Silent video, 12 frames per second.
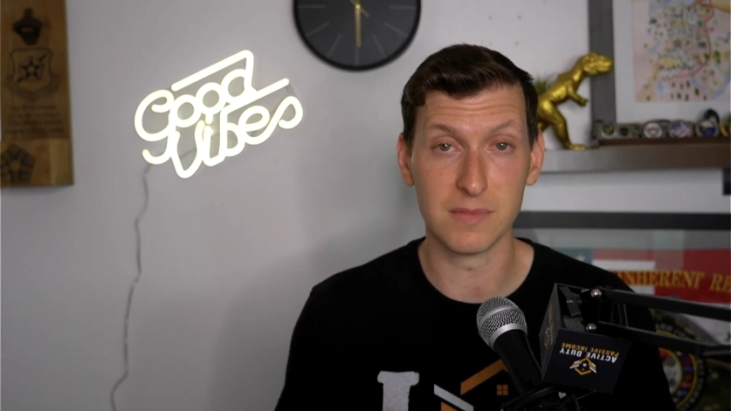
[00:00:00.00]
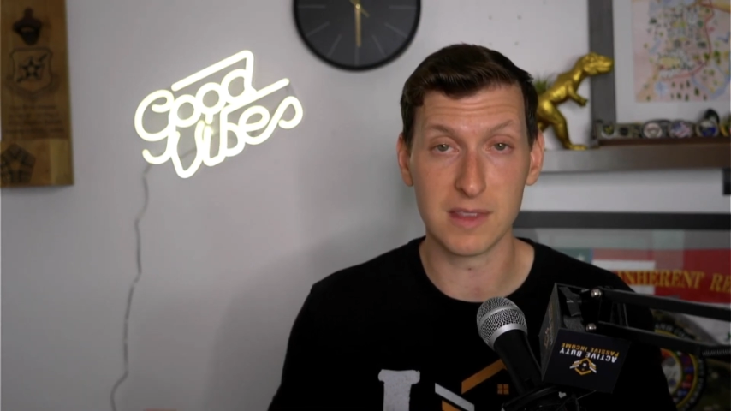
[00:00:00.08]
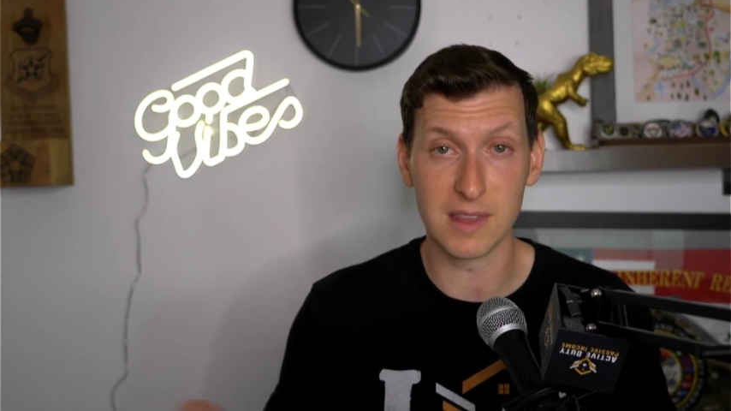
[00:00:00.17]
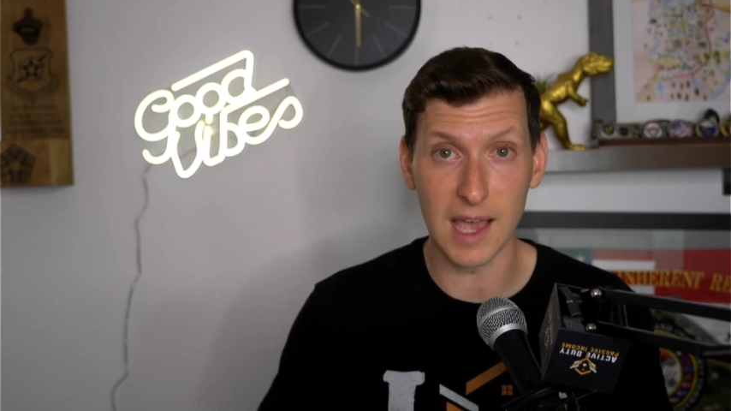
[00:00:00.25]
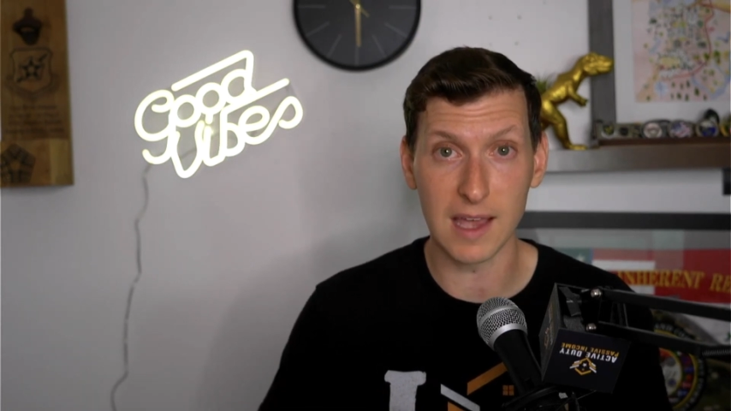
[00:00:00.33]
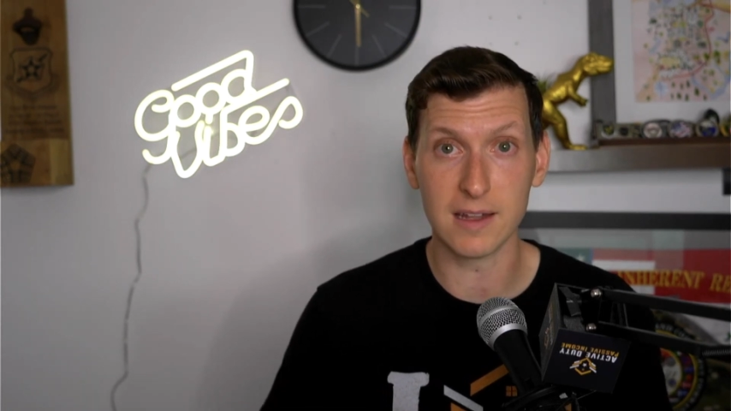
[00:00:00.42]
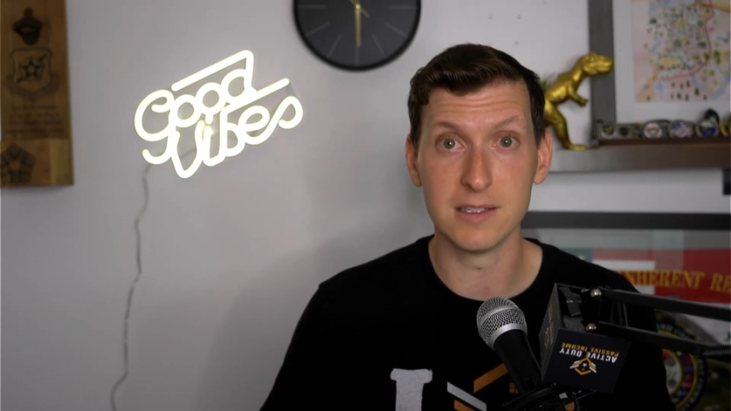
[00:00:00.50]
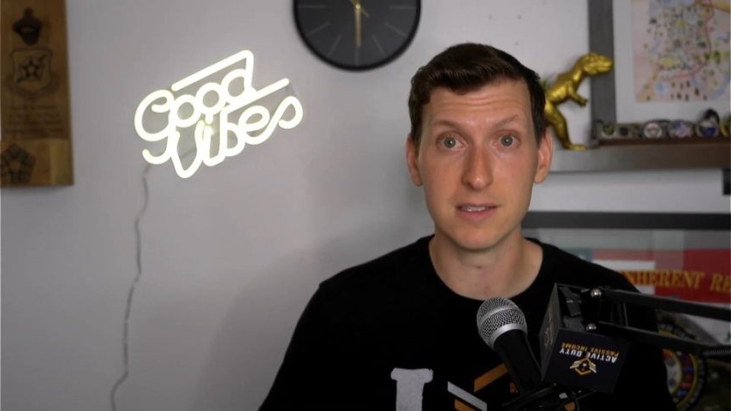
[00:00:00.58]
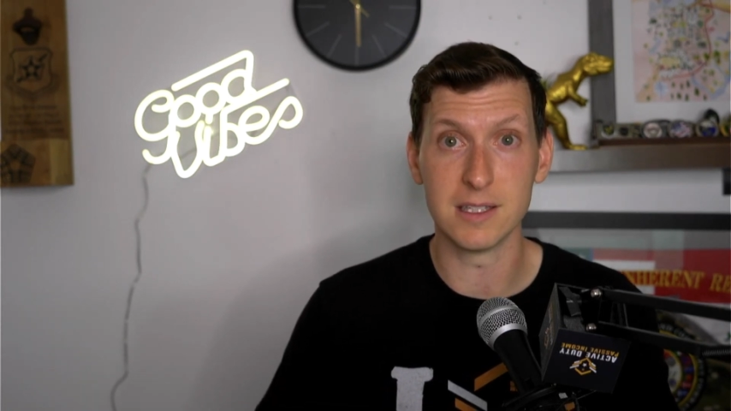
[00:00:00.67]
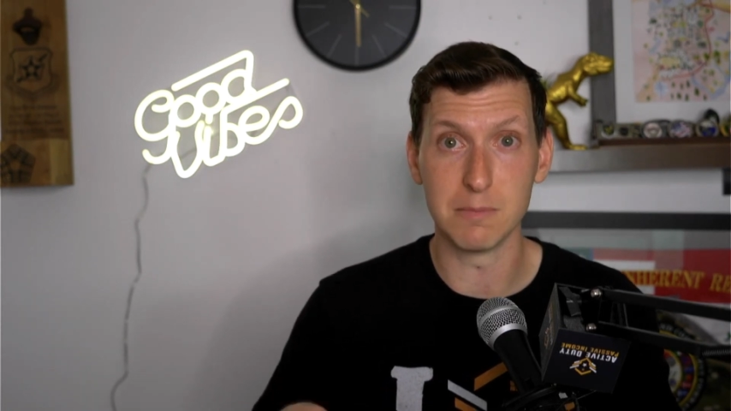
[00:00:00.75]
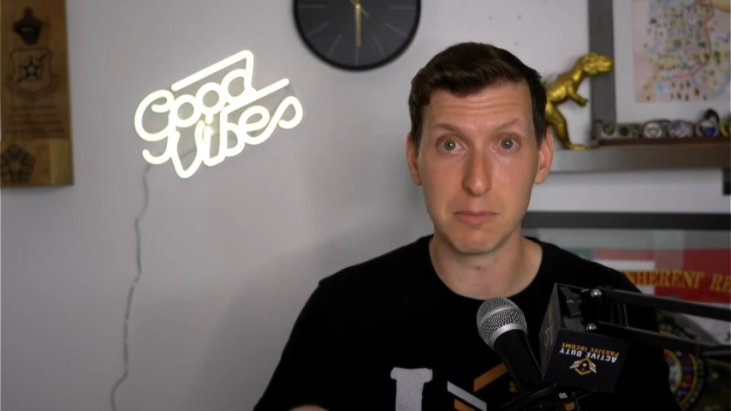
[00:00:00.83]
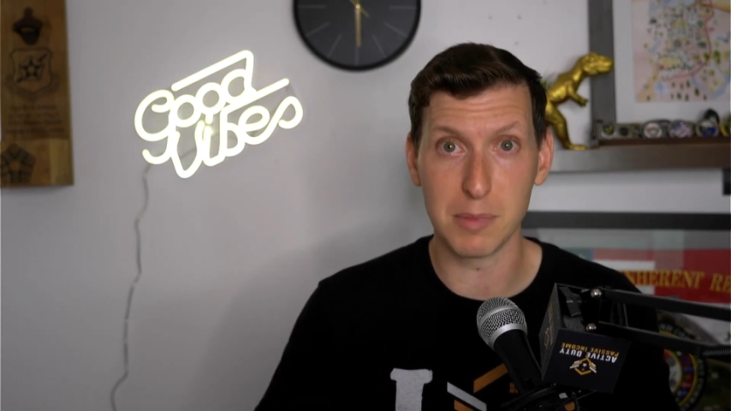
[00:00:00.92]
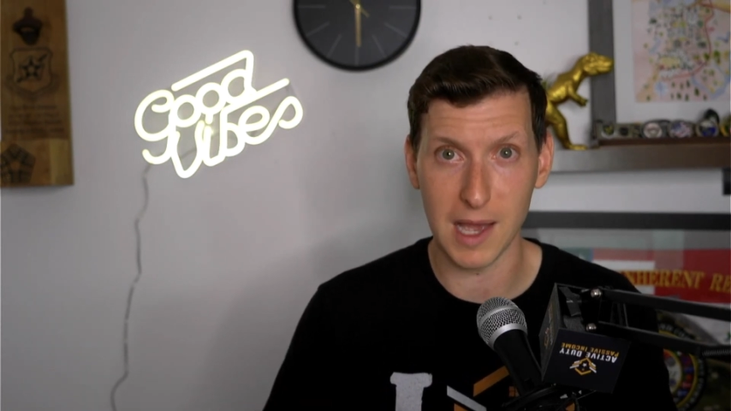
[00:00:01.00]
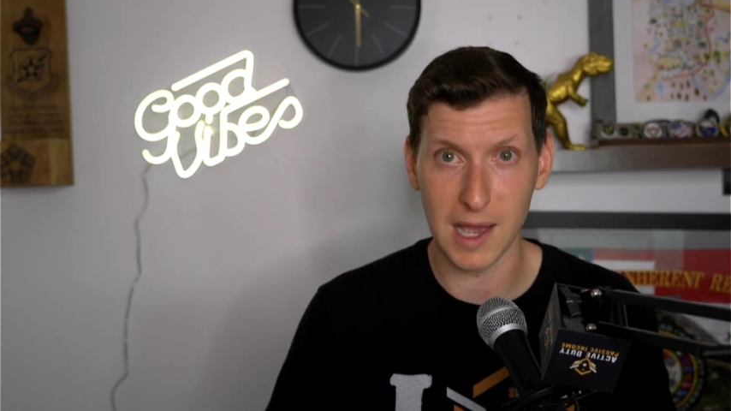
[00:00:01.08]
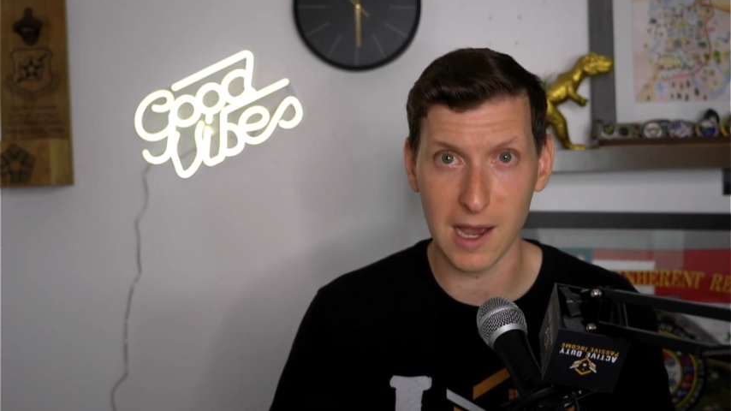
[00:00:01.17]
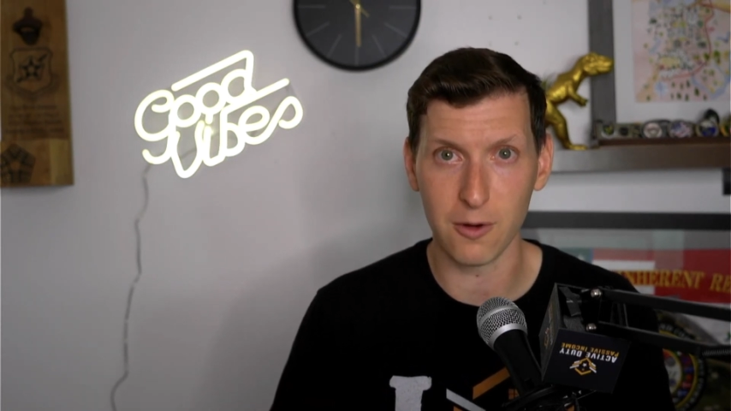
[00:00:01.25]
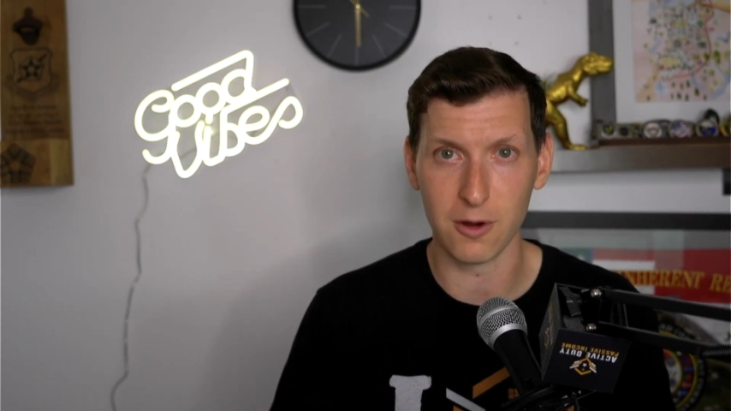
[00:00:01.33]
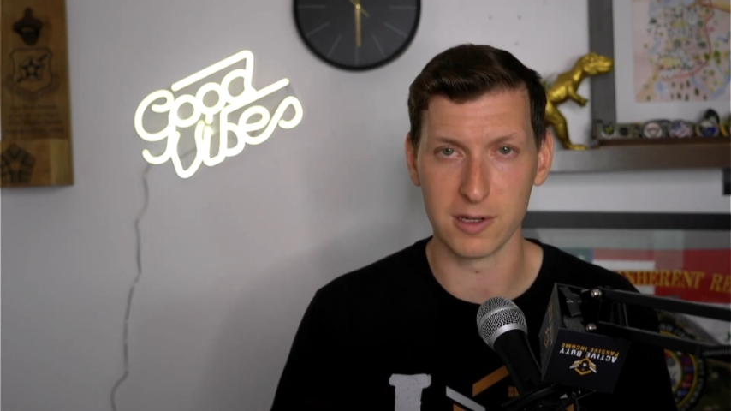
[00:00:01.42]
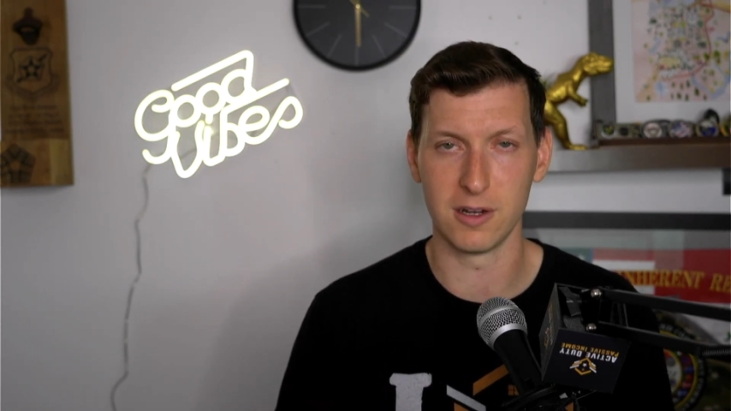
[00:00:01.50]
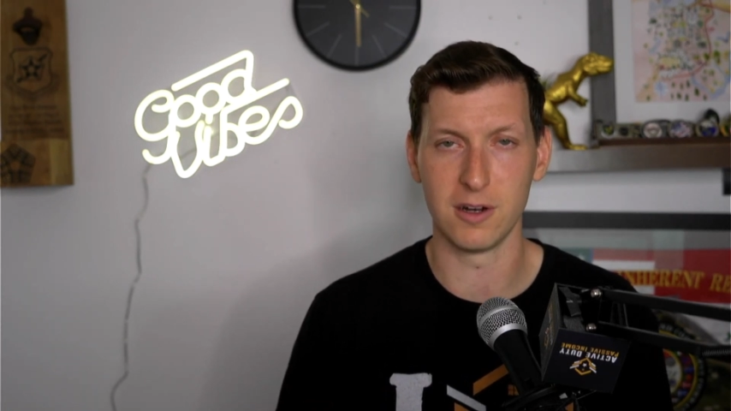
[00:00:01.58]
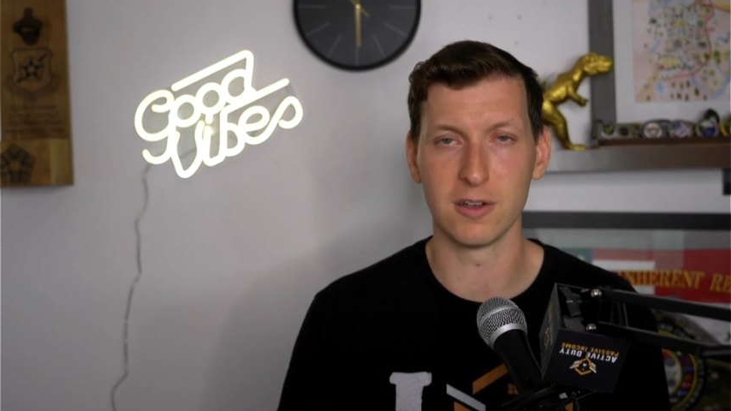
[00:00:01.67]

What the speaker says: That is the power, y'all.